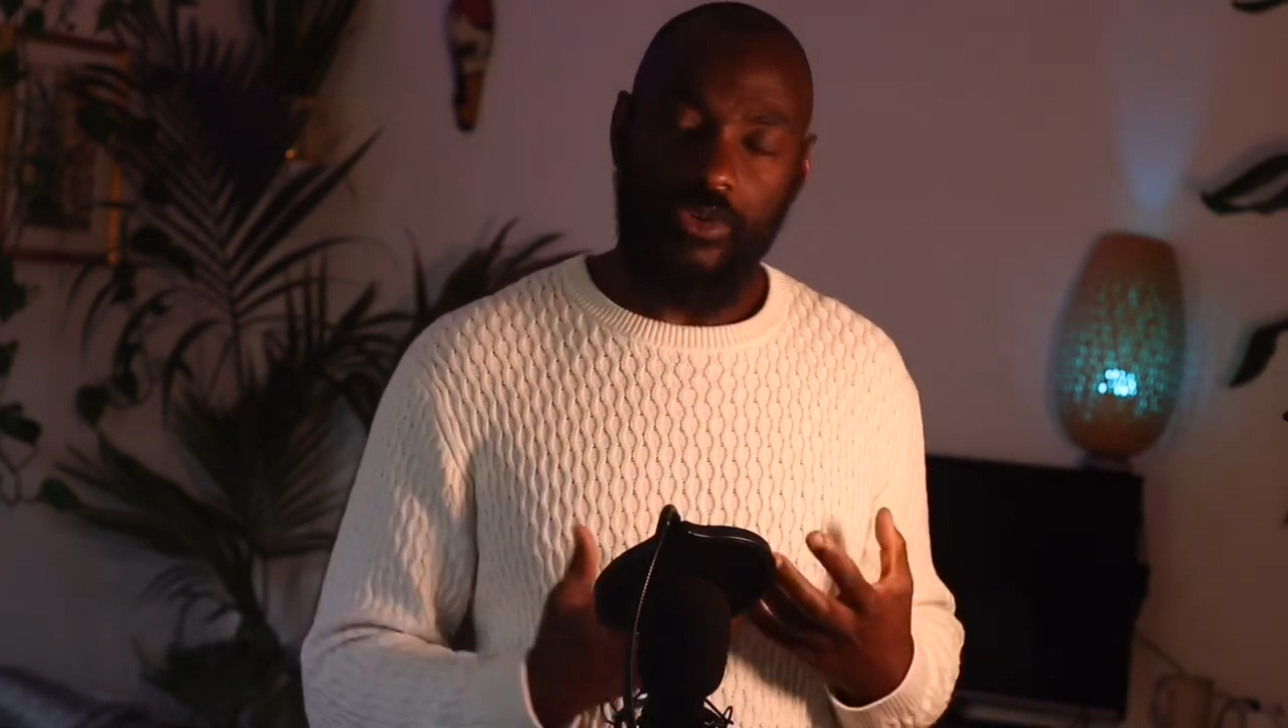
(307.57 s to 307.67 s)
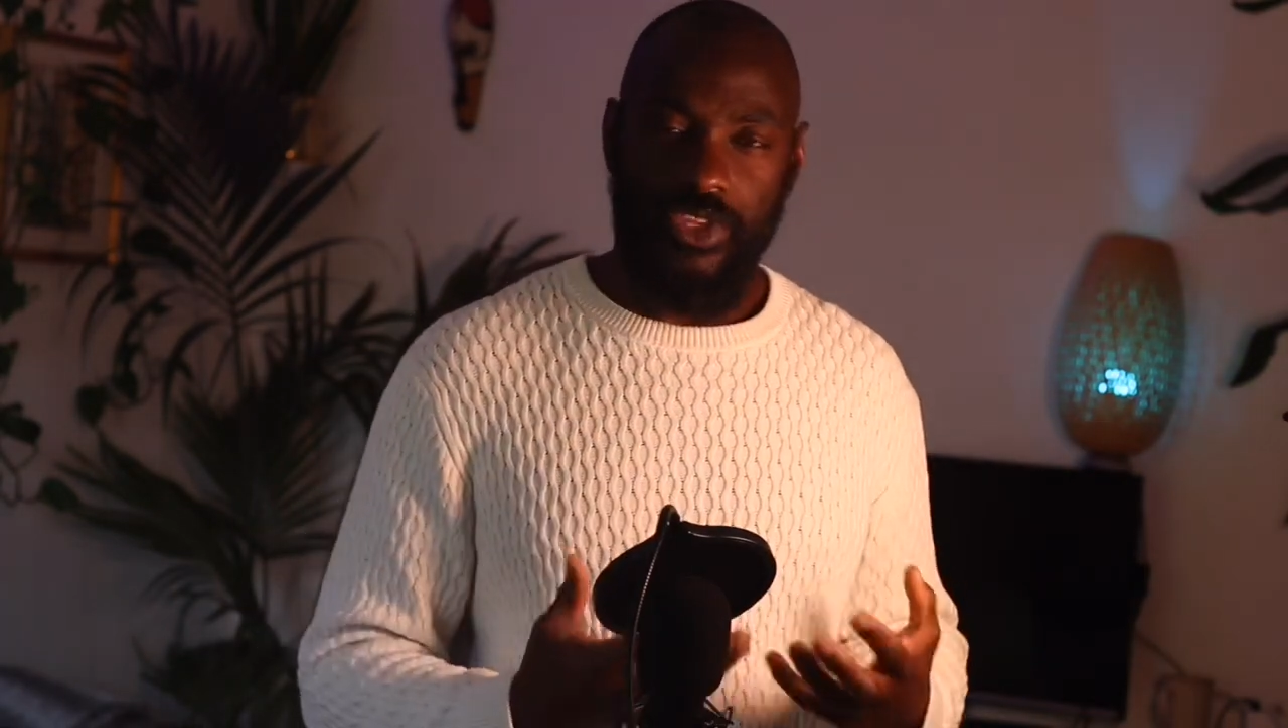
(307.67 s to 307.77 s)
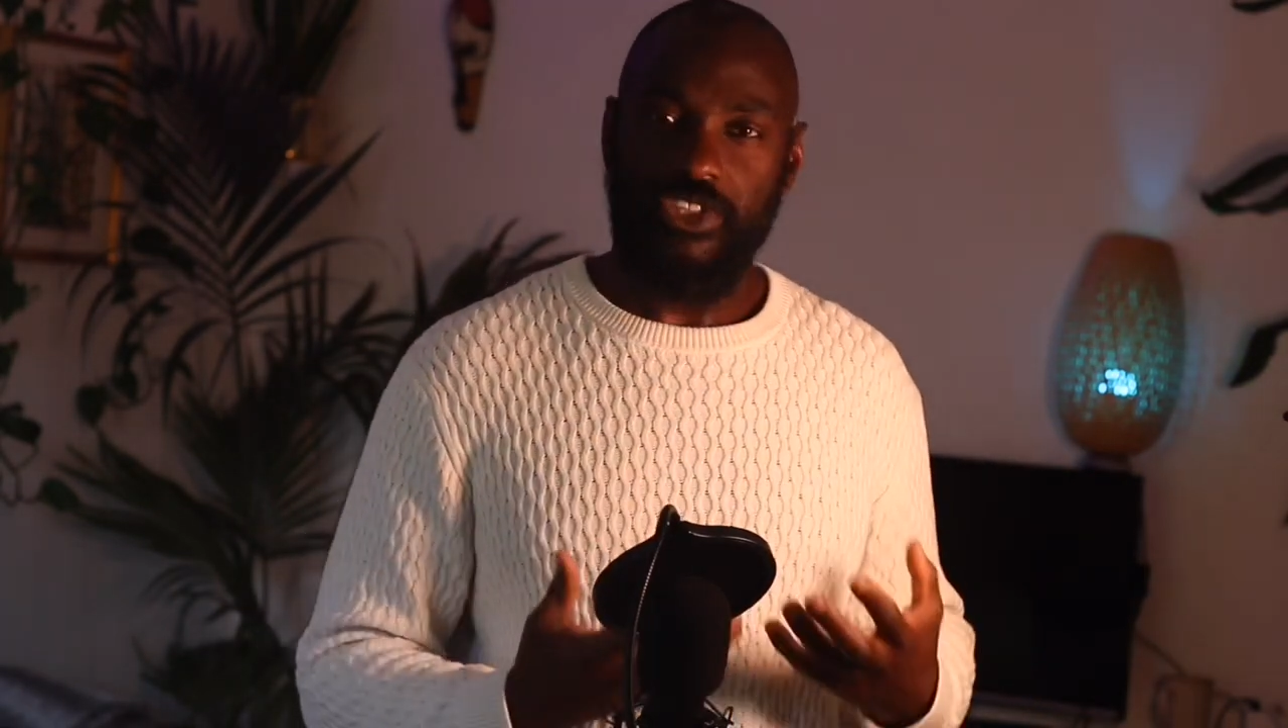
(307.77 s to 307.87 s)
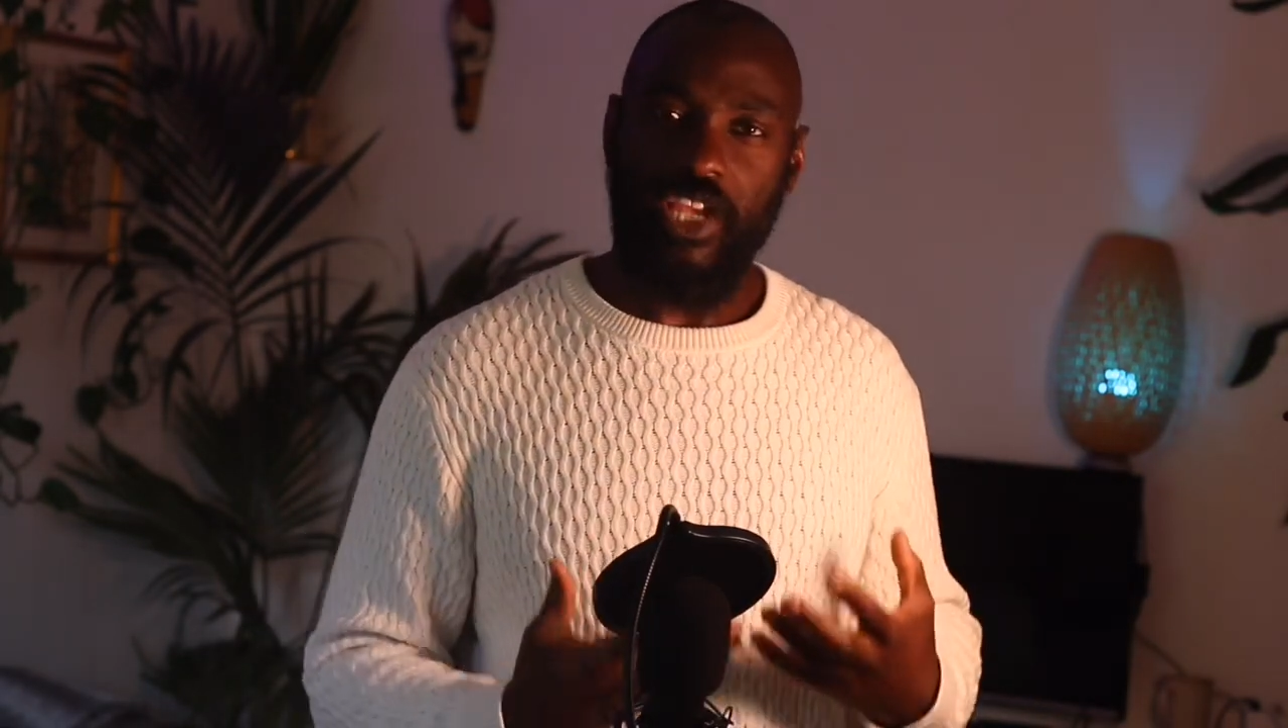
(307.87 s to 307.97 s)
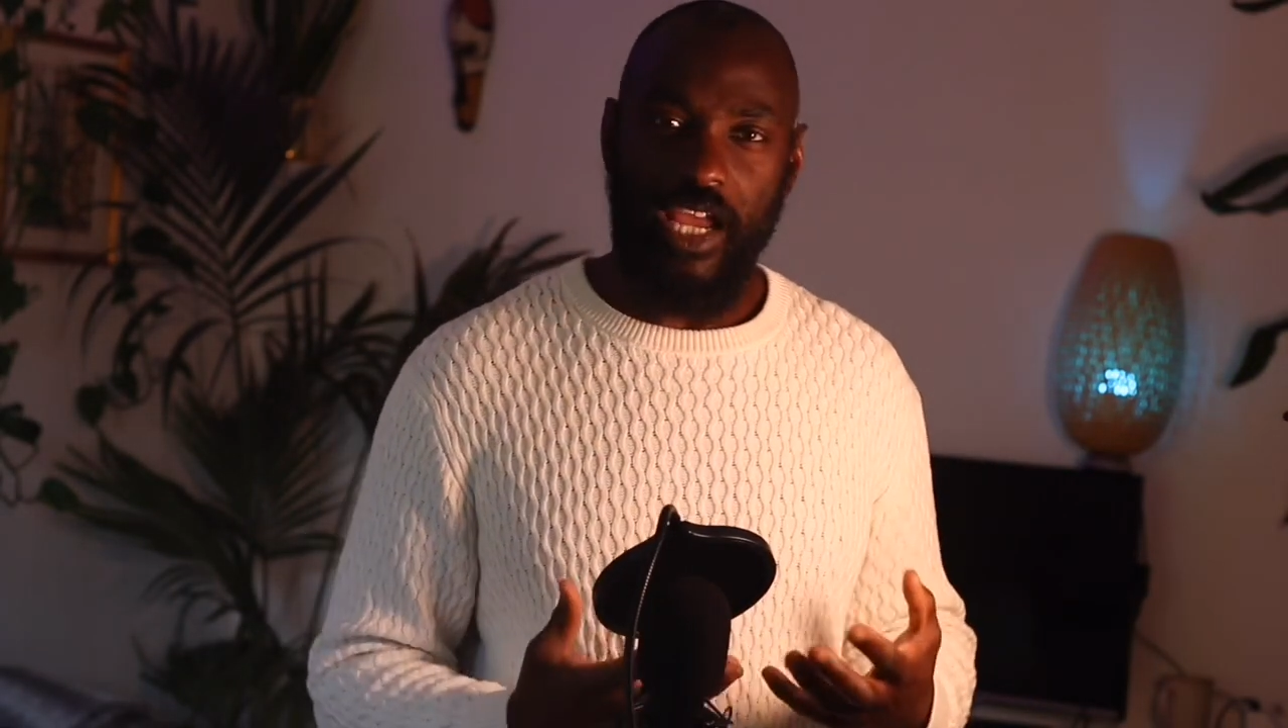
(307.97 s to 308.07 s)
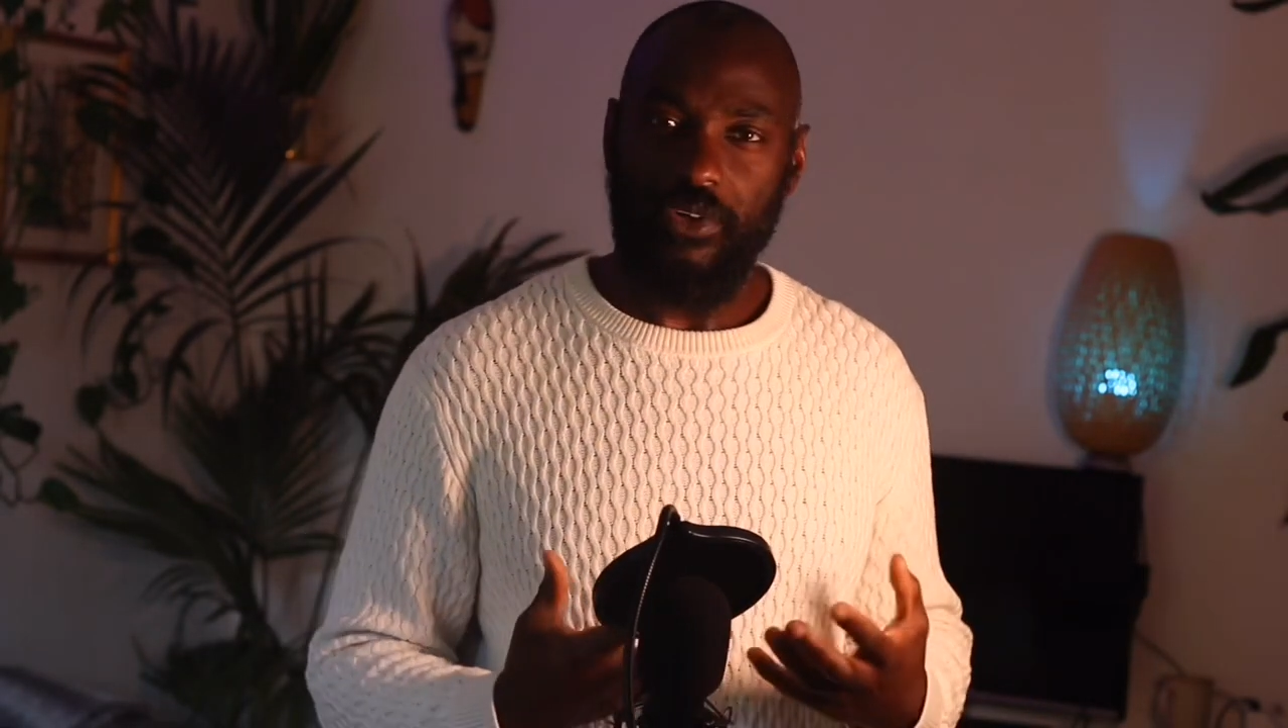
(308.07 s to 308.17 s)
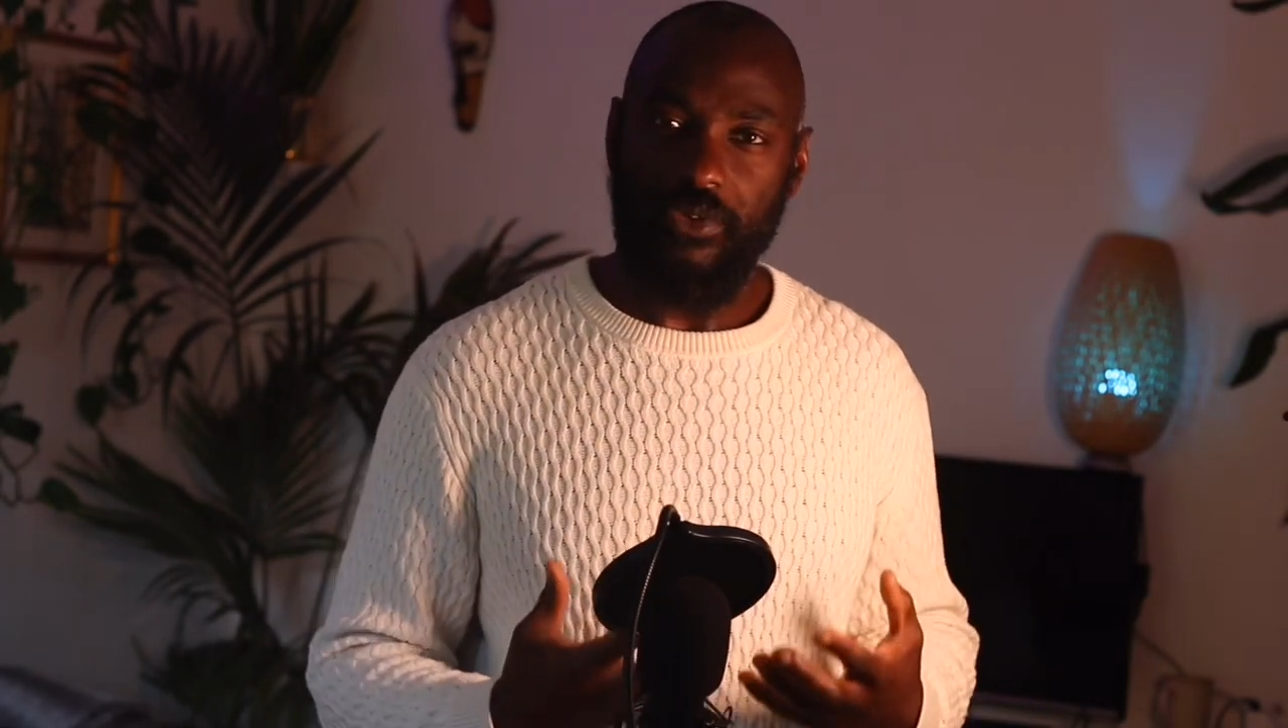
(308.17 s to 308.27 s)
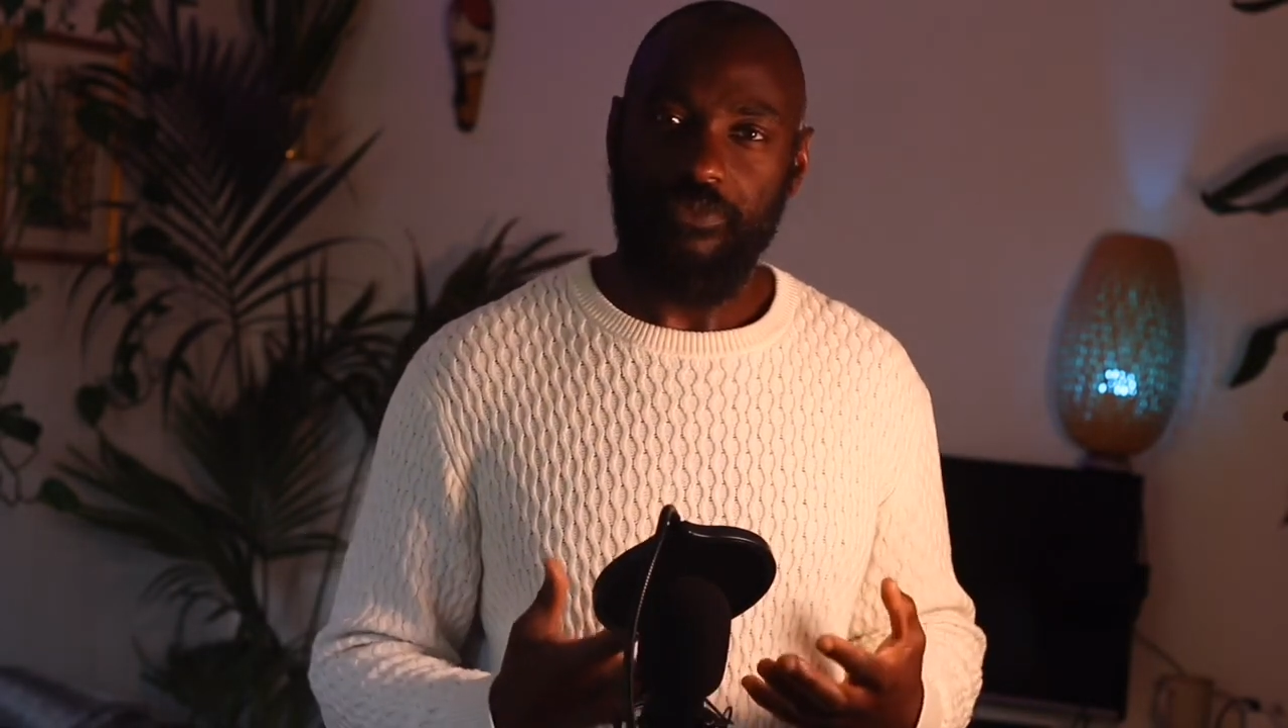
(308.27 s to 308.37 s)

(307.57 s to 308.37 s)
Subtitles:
the channel